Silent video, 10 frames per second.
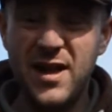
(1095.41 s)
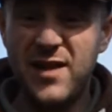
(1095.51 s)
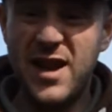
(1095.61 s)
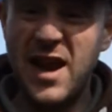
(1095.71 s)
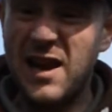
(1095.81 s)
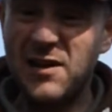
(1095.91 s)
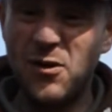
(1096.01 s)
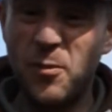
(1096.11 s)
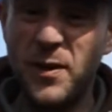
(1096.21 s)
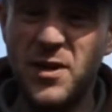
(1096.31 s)
Then I
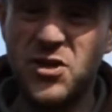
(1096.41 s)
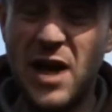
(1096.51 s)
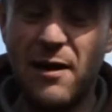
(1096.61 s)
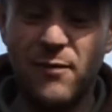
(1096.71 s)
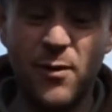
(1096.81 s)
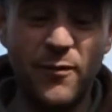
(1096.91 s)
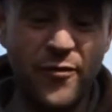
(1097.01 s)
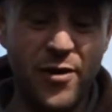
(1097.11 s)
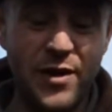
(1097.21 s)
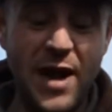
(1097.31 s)
ended up in the chat room
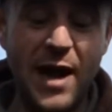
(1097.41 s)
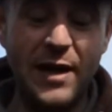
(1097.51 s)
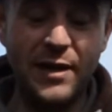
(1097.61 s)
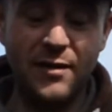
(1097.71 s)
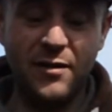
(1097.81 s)
for a night.